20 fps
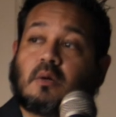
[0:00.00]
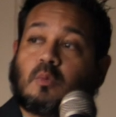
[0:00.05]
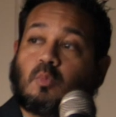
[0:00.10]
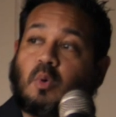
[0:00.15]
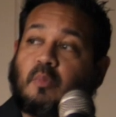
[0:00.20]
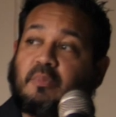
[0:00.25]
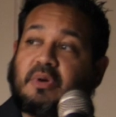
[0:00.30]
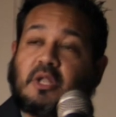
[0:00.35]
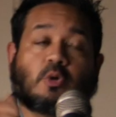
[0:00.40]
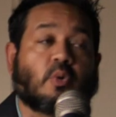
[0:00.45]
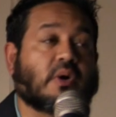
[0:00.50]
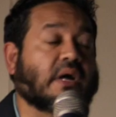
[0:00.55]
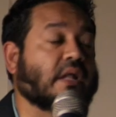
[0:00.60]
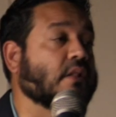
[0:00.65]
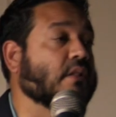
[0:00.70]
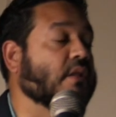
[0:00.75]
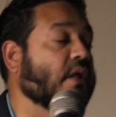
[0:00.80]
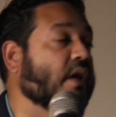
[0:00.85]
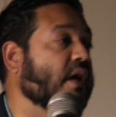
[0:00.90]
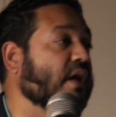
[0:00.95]
when we know
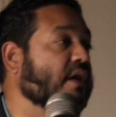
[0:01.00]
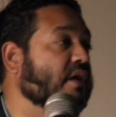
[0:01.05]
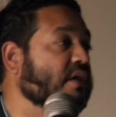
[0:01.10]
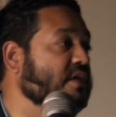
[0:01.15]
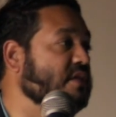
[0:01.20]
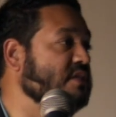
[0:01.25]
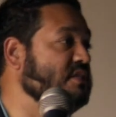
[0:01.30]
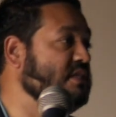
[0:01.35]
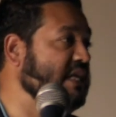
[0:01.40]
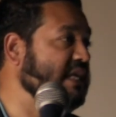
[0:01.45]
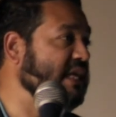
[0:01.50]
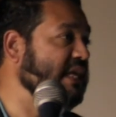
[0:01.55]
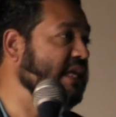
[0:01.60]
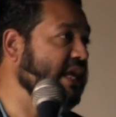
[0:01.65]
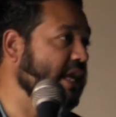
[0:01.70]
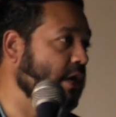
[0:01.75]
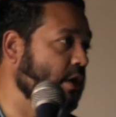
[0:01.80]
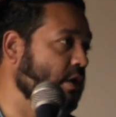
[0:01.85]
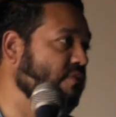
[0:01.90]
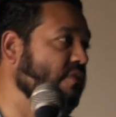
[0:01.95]
Allah is taking
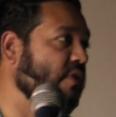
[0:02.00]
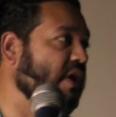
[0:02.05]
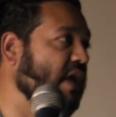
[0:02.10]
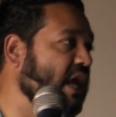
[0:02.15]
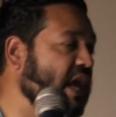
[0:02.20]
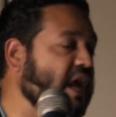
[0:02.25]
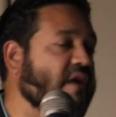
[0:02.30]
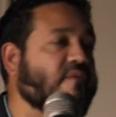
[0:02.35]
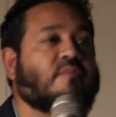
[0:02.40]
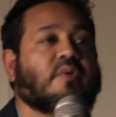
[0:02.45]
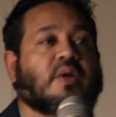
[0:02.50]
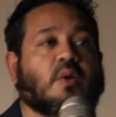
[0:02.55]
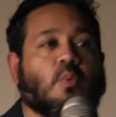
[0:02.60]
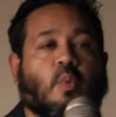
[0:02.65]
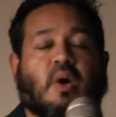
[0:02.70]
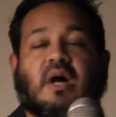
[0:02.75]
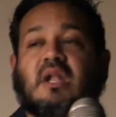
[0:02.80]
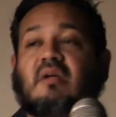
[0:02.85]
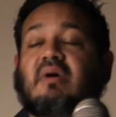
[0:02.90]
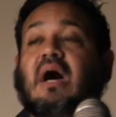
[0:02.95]
care of every
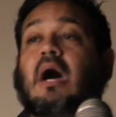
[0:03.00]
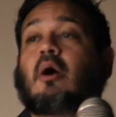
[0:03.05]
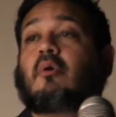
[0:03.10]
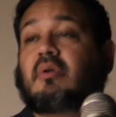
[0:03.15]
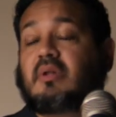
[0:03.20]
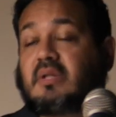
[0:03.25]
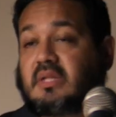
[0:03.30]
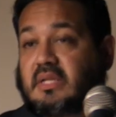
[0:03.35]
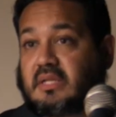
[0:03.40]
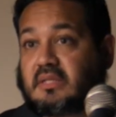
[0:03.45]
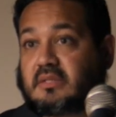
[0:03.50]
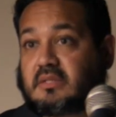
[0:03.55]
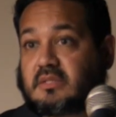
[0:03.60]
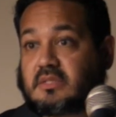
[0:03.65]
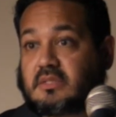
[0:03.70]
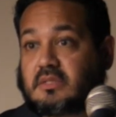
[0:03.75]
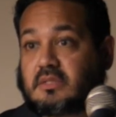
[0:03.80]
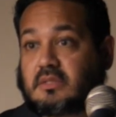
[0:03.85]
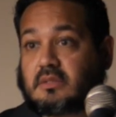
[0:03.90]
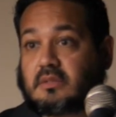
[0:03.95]
one of our
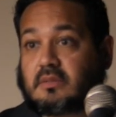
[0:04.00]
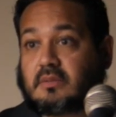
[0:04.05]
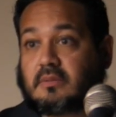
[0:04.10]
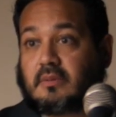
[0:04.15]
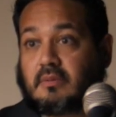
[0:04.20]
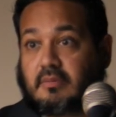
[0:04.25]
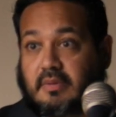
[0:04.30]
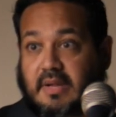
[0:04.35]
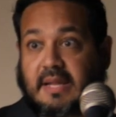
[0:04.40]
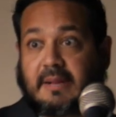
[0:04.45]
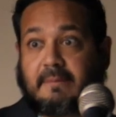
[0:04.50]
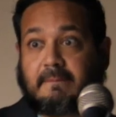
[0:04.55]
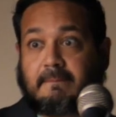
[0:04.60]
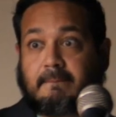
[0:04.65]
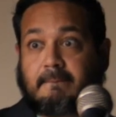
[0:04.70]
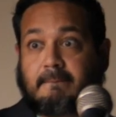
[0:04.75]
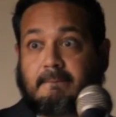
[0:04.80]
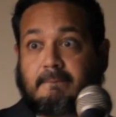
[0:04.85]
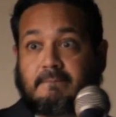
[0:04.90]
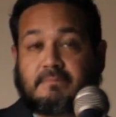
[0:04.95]
needs, right?
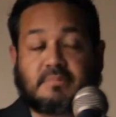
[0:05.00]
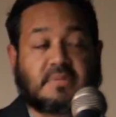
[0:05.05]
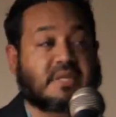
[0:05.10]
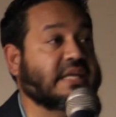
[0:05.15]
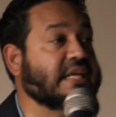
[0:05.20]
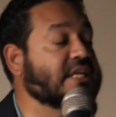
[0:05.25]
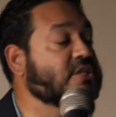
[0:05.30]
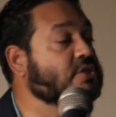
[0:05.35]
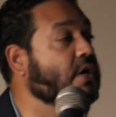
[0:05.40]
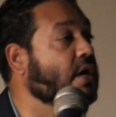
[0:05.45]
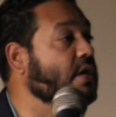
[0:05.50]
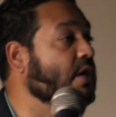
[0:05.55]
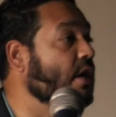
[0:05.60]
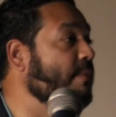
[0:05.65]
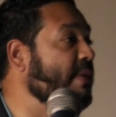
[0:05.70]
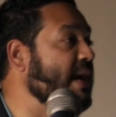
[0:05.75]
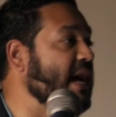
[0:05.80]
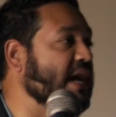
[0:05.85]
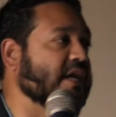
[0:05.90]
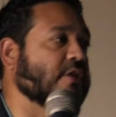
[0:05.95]
He's got our
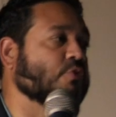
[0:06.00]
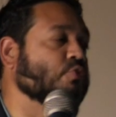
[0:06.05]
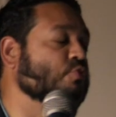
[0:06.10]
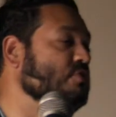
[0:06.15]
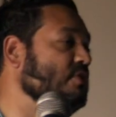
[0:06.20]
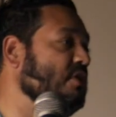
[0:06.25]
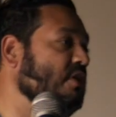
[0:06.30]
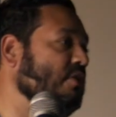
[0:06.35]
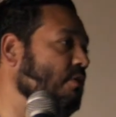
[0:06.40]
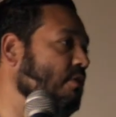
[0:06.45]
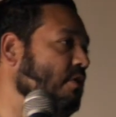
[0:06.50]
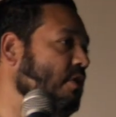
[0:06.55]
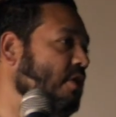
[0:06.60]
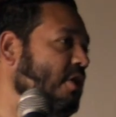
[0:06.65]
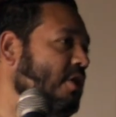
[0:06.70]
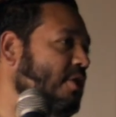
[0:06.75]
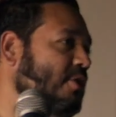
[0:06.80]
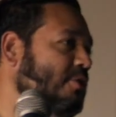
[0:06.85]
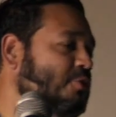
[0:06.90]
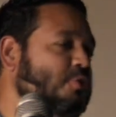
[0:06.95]
back, and who's
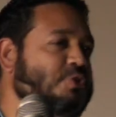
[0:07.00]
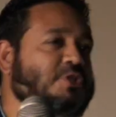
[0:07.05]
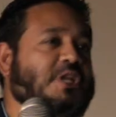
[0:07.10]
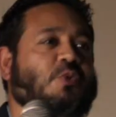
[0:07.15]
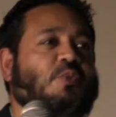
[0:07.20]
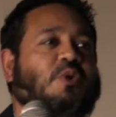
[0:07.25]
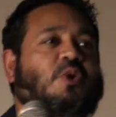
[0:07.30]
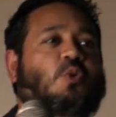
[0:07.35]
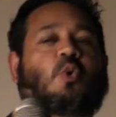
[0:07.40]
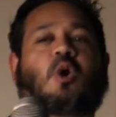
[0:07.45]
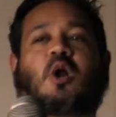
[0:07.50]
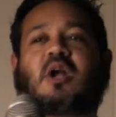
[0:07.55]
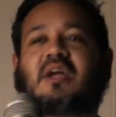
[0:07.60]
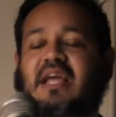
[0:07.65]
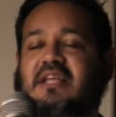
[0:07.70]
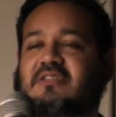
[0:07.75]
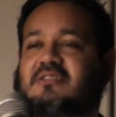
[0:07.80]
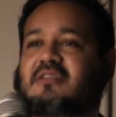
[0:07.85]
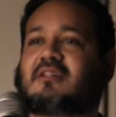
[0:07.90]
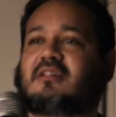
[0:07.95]
gonna win a war
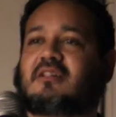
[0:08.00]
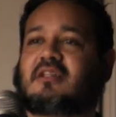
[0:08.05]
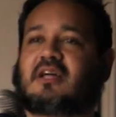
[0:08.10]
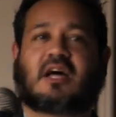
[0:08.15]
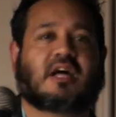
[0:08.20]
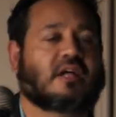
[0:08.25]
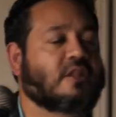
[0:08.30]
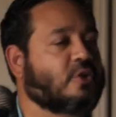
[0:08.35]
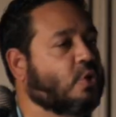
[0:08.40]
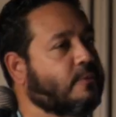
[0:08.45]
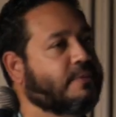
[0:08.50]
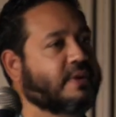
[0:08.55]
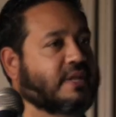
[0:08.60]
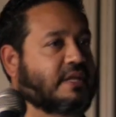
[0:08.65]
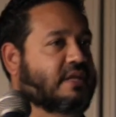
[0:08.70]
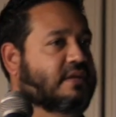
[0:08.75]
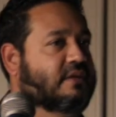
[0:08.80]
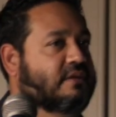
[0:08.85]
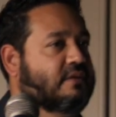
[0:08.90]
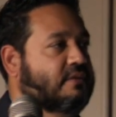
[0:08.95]
against Allah?
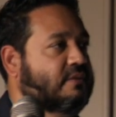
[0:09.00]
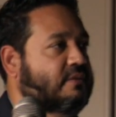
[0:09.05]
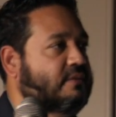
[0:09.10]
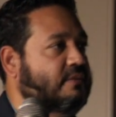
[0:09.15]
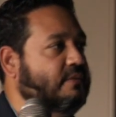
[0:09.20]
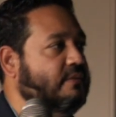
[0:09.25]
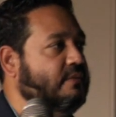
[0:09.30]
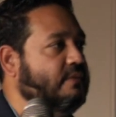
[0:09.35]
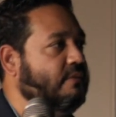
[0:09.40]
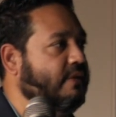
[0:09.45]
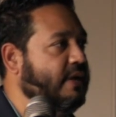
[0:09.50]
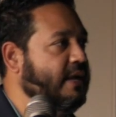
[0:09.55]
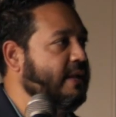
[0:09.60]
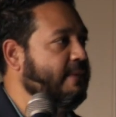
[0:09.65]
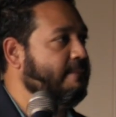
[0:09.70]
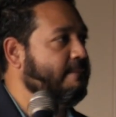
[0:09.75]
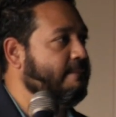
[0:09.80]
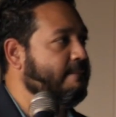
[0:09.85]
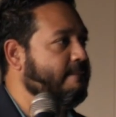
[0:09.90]
Nobody, right?